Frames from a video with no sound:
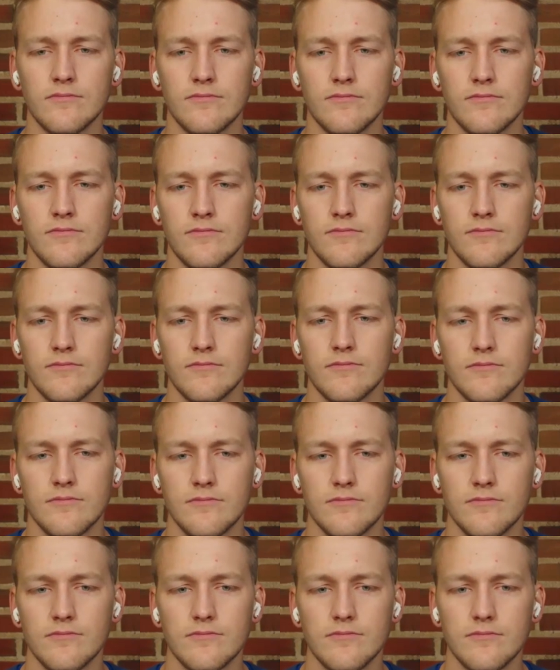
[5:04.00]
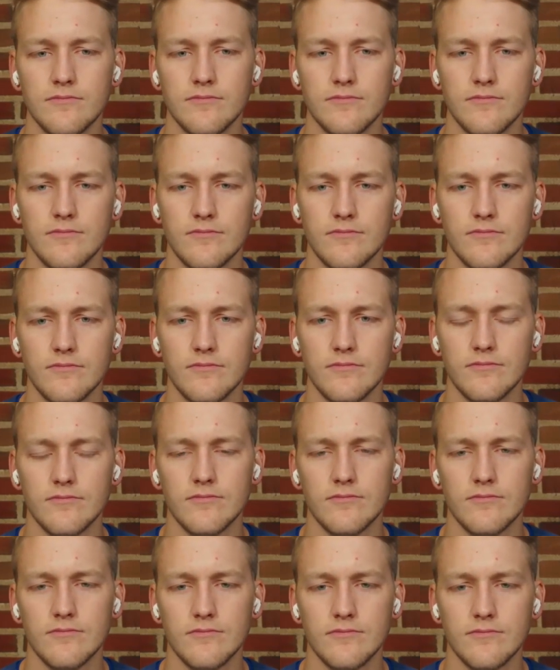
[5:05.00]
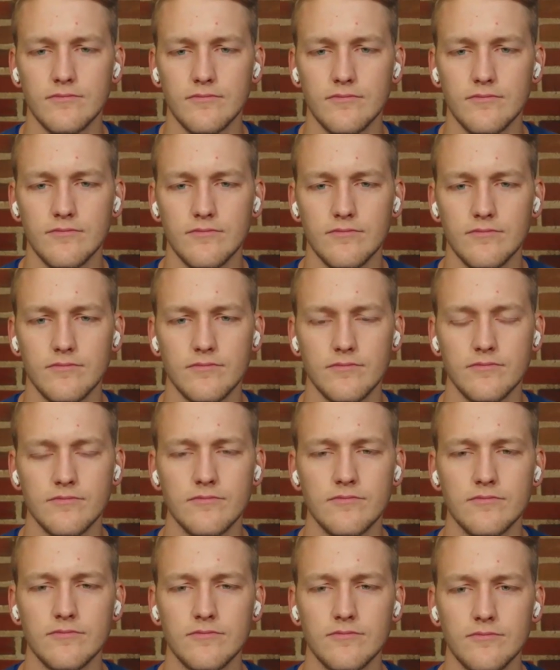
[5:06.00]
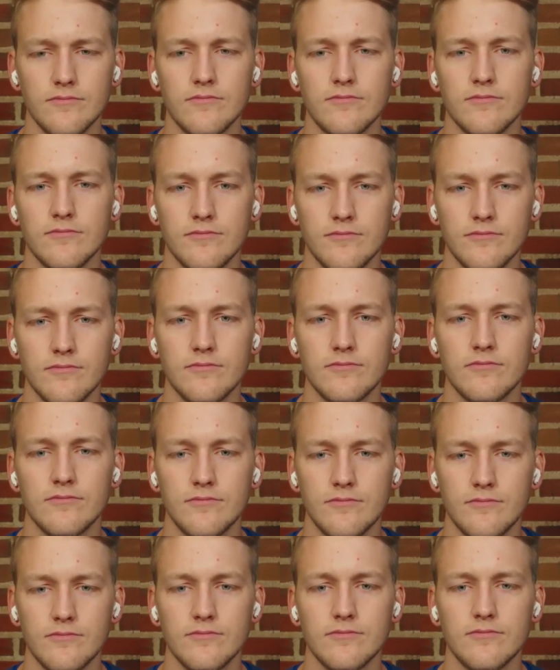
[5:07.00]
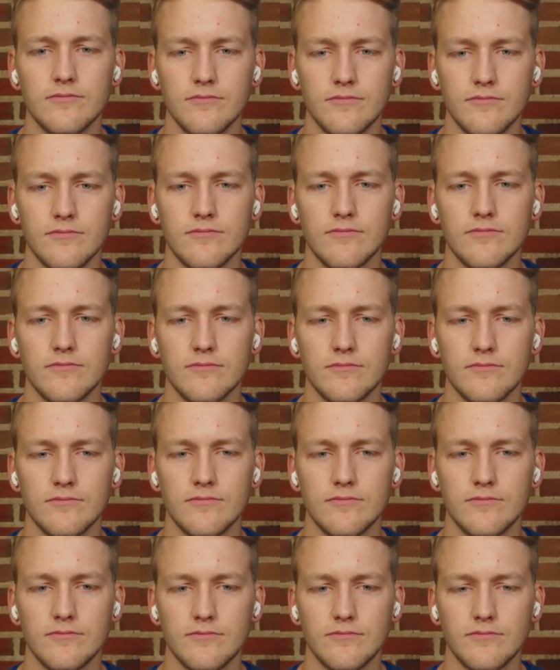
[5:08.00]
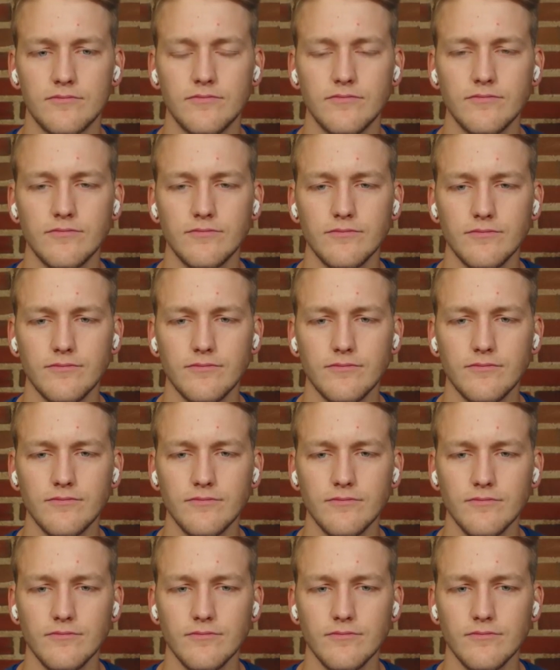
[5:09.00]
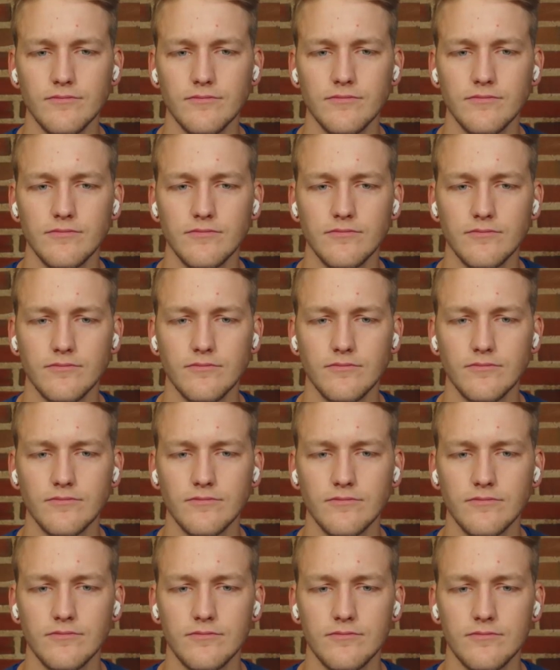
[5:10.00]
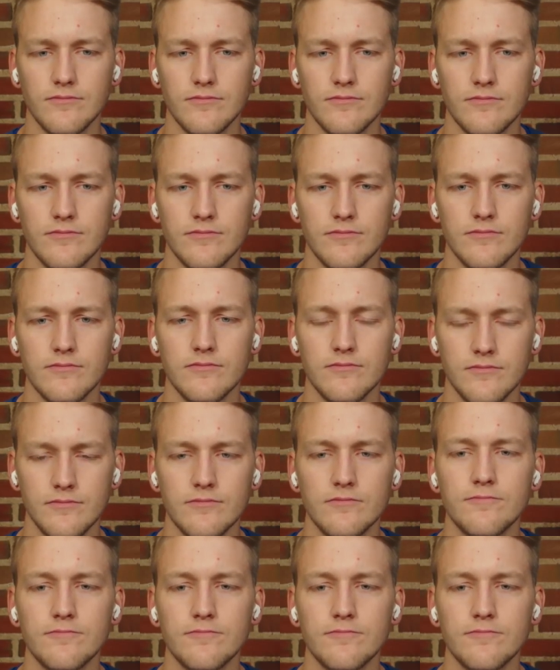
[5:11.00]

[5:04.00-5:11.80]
(not speaking)